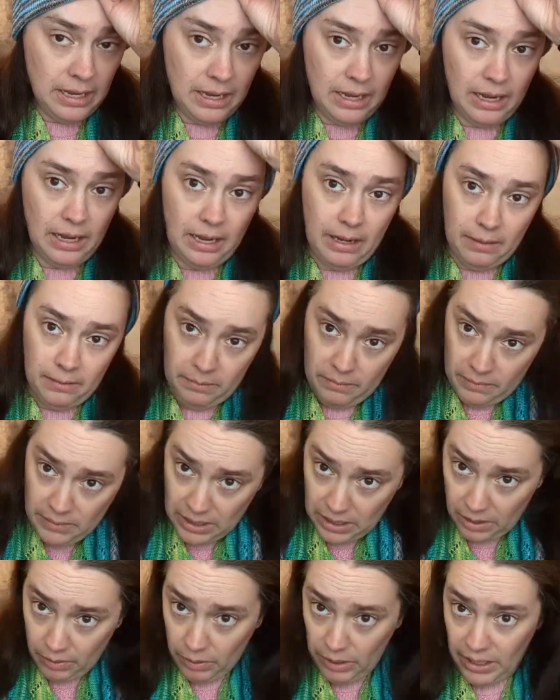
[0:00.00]

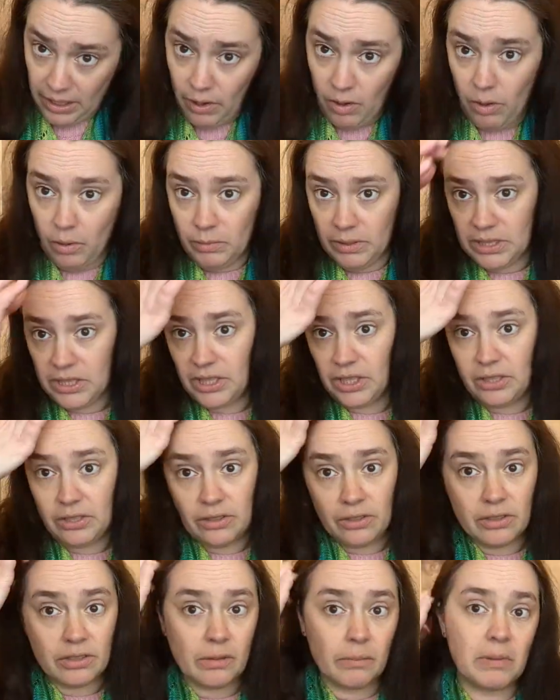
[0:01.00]
you know, like a homeless
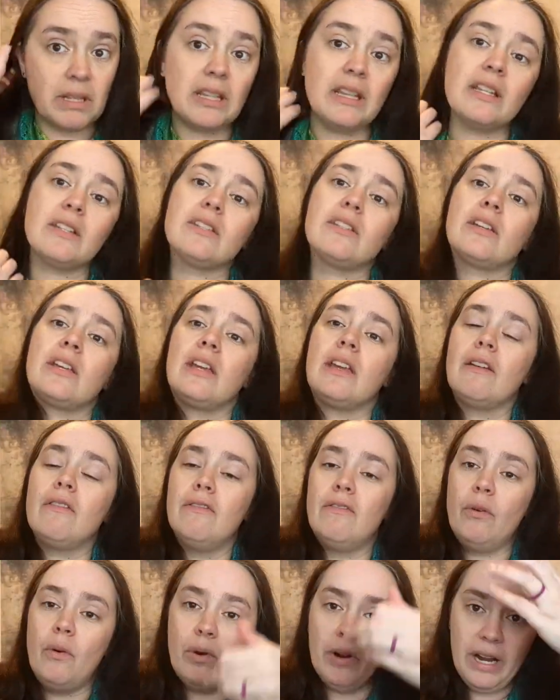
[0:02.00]
shelter or something that's looking
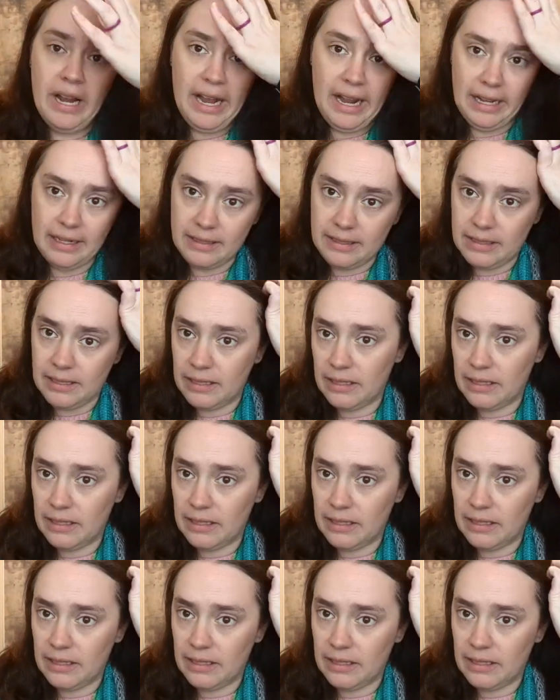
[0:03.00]
for hats.